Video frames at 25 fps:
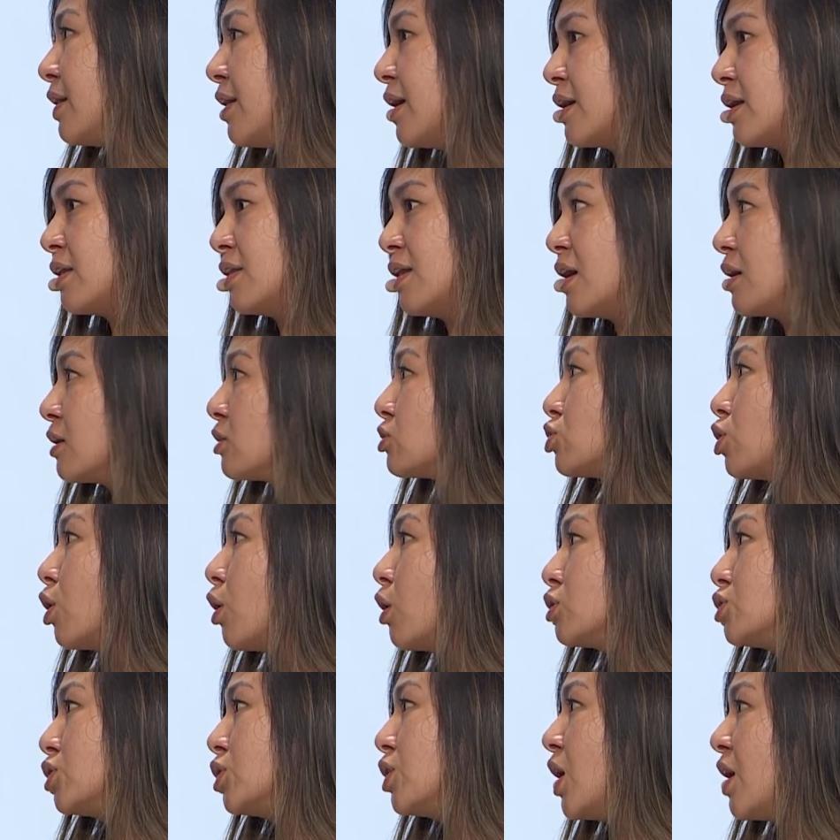Like, they can
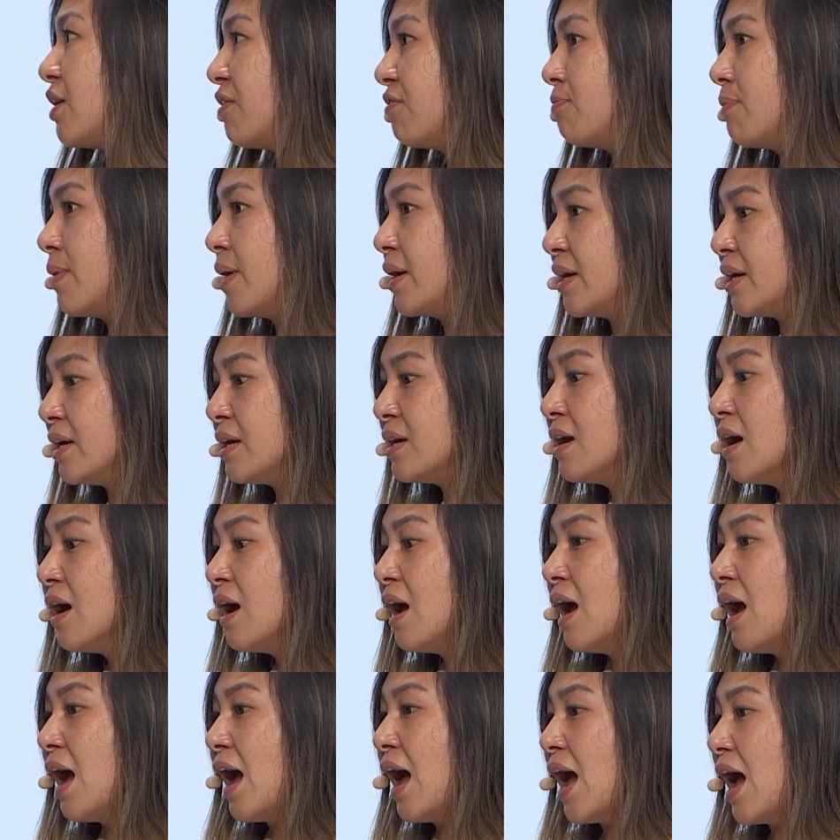charge a lot of money.
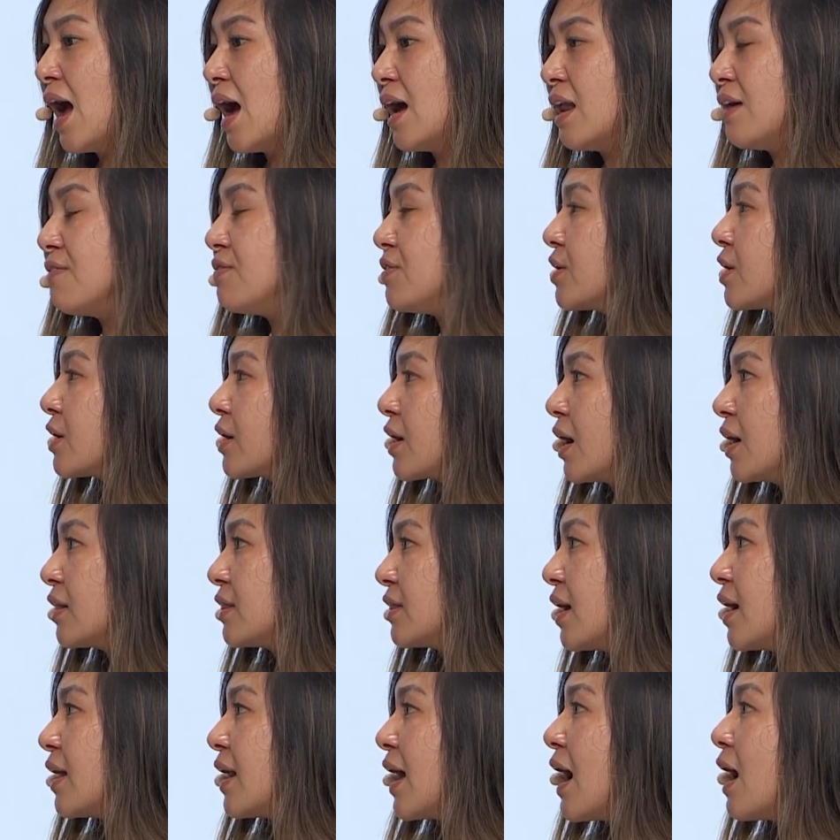And if you can cut
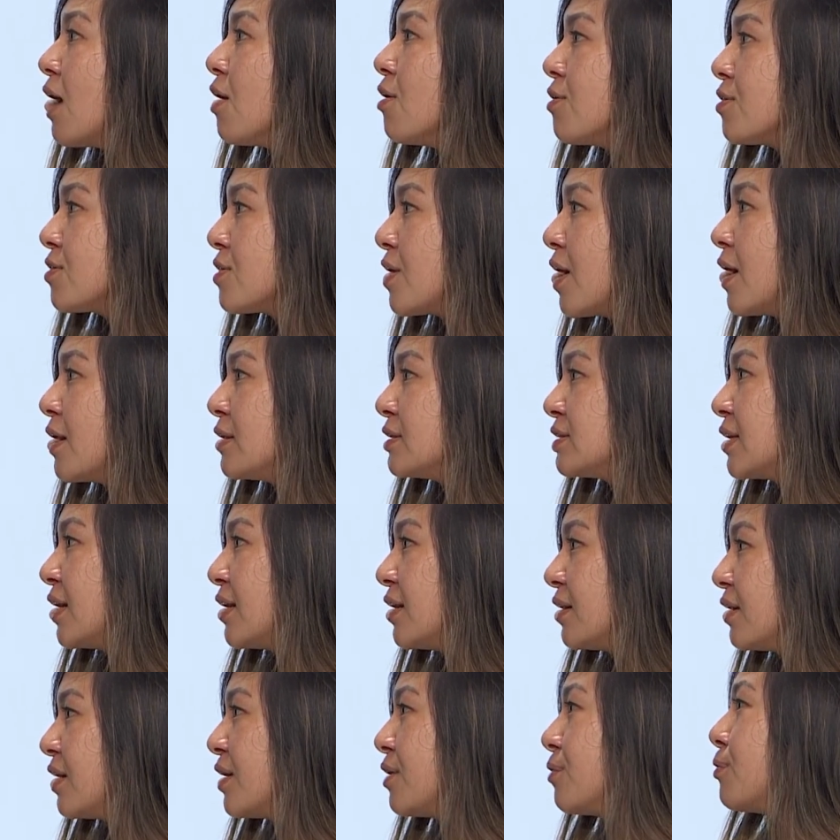that out, then
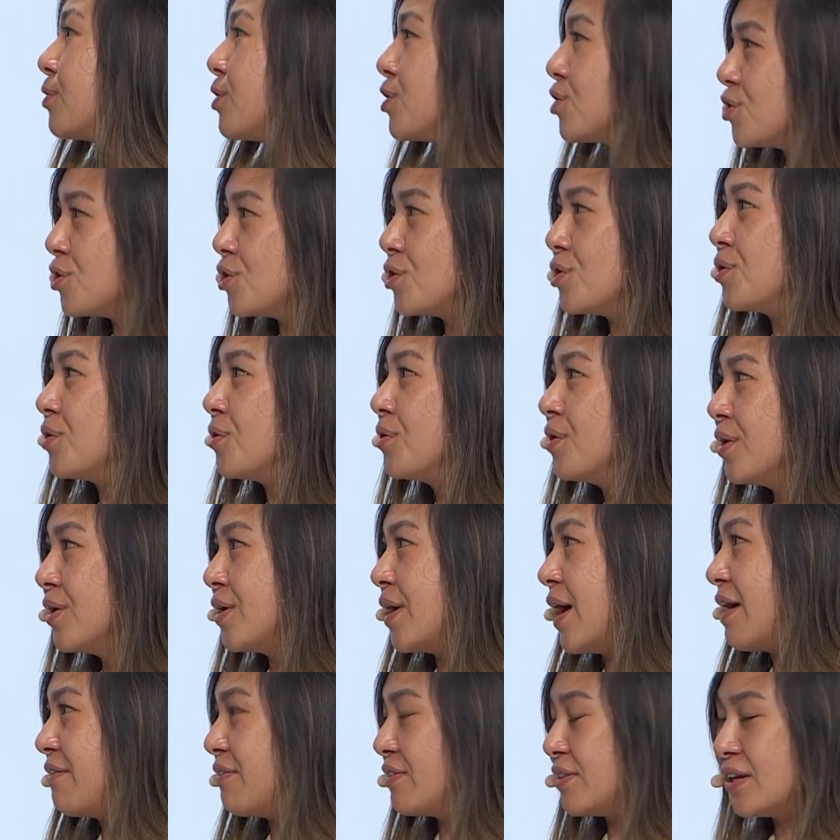suddenly, woohoo,
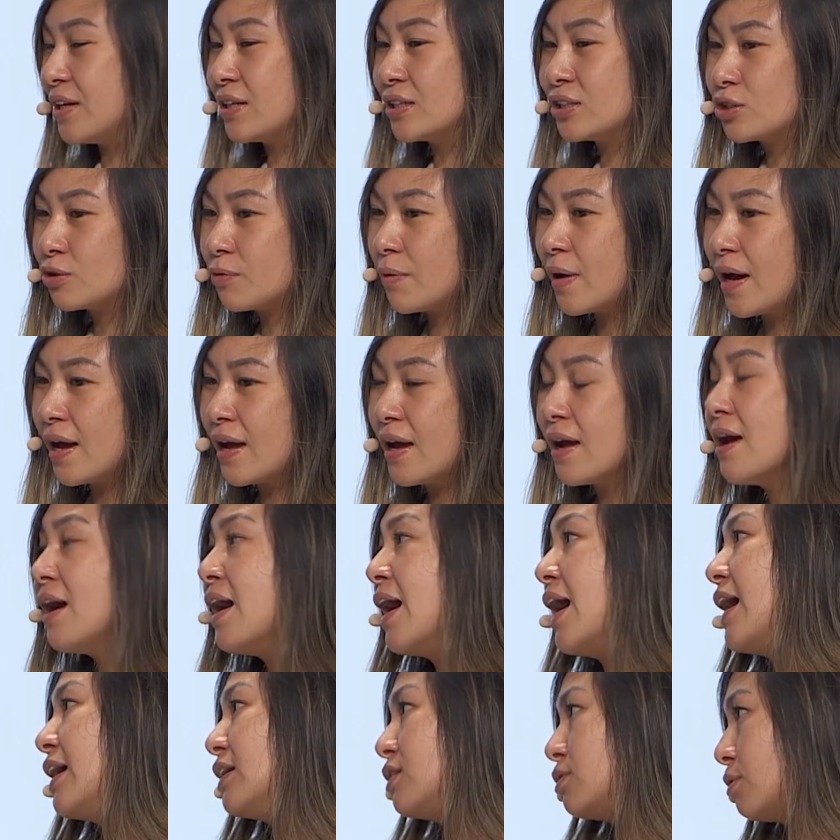everything is great.
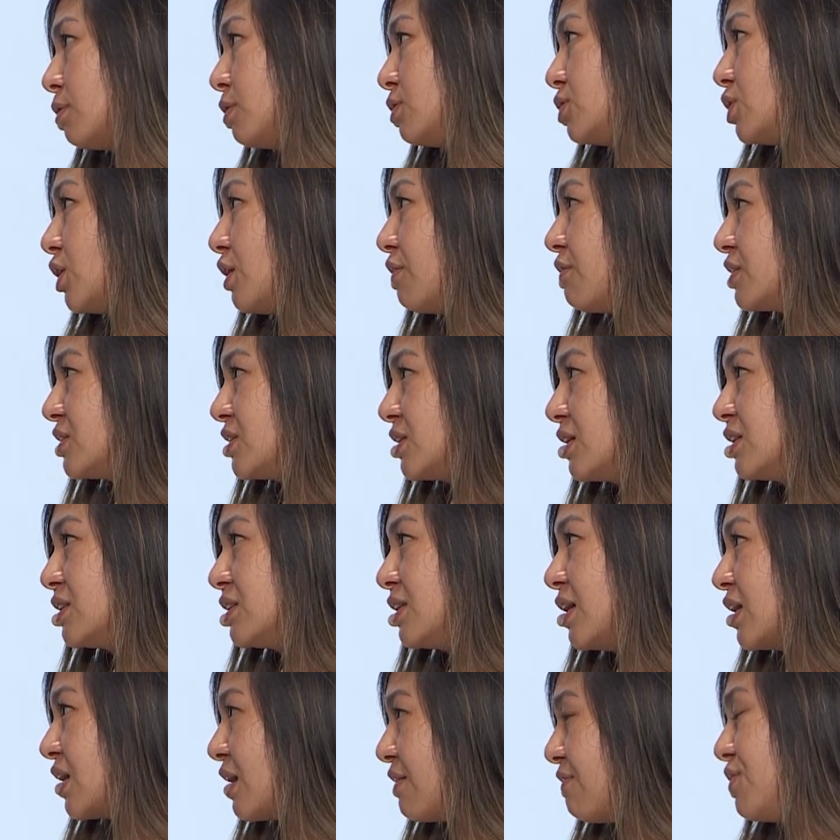Escrow services,
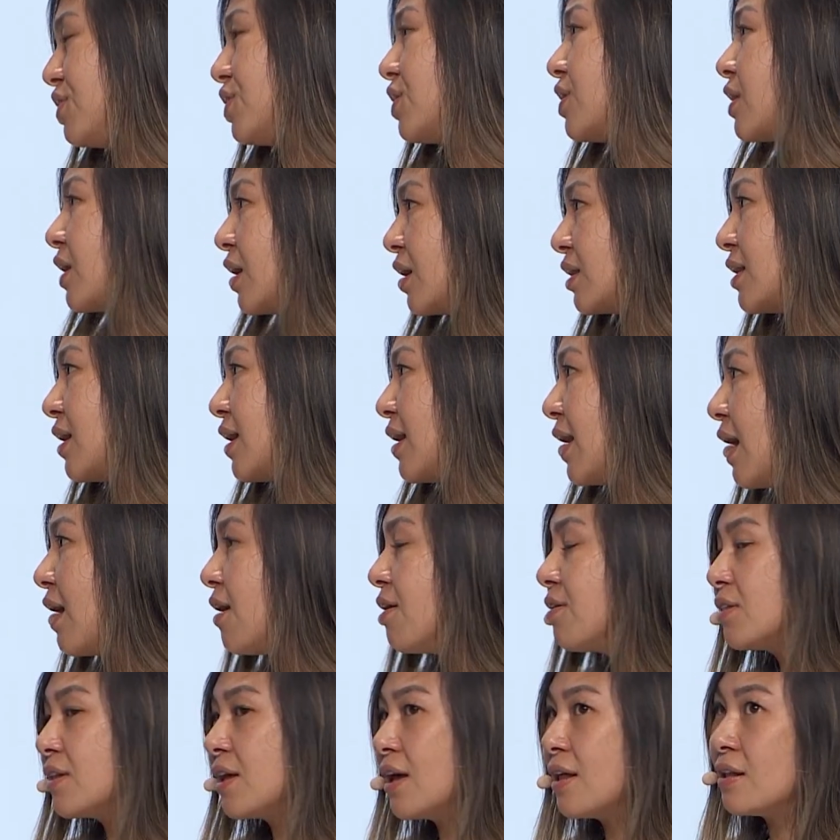like, if you can cut that
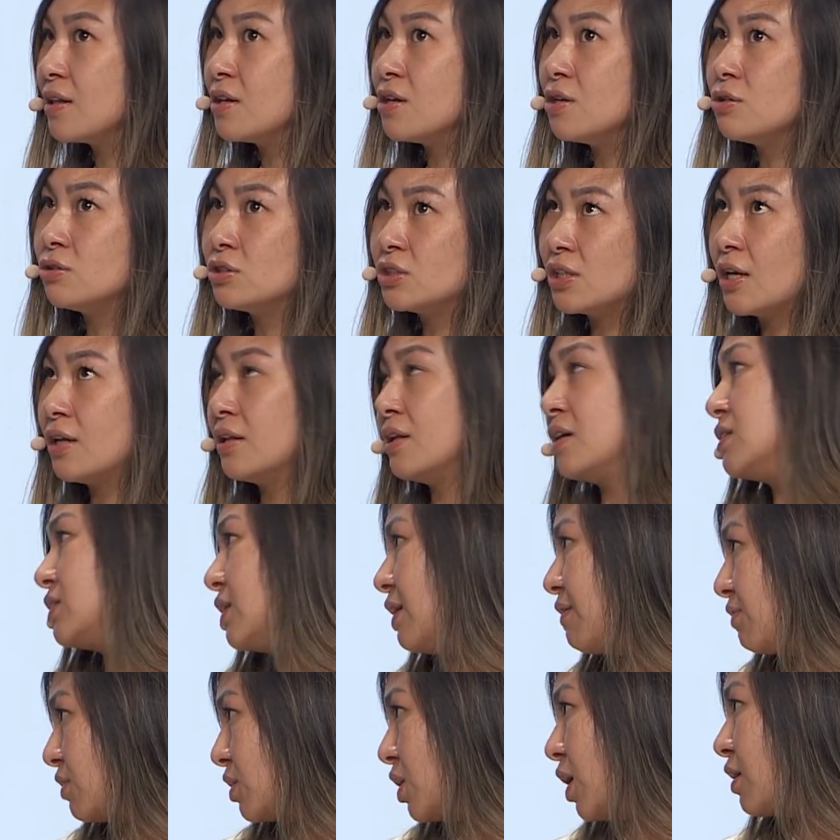out, then you suddenly
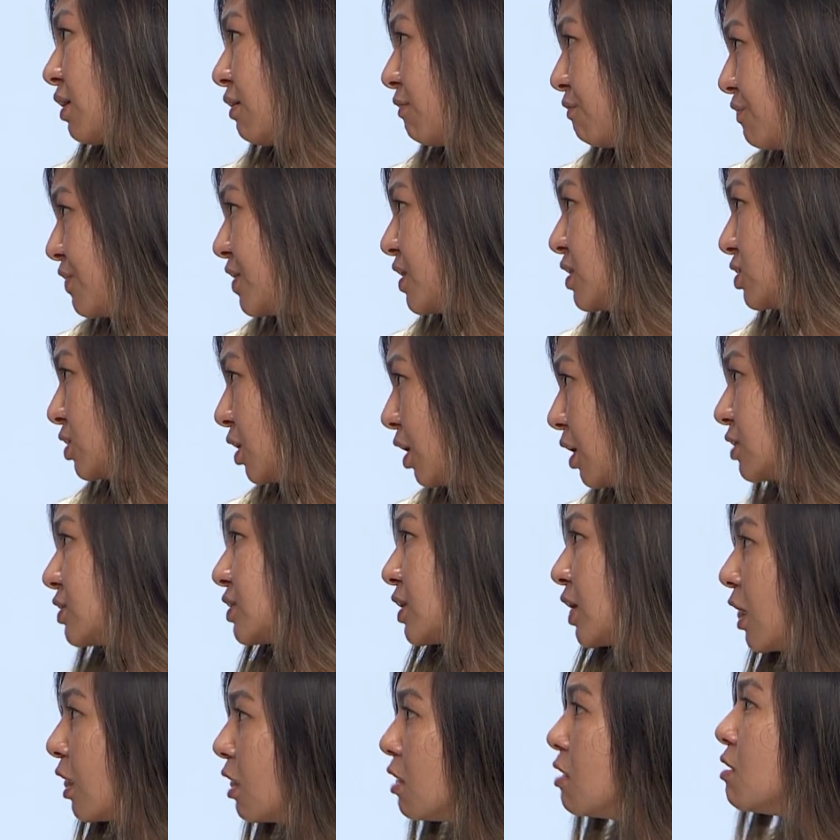save a ton on fees
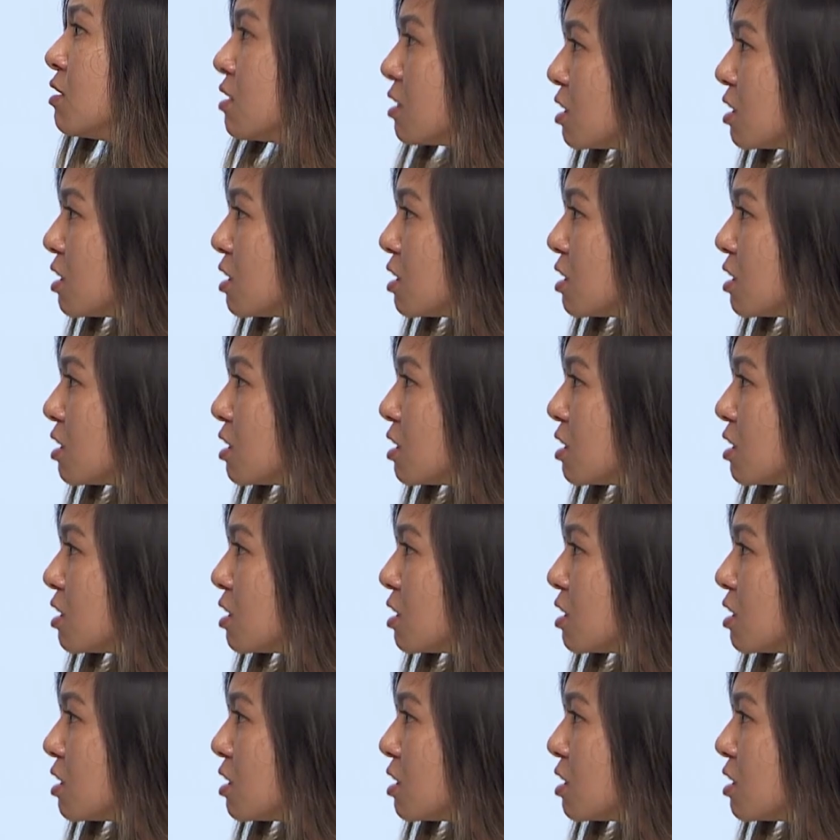also.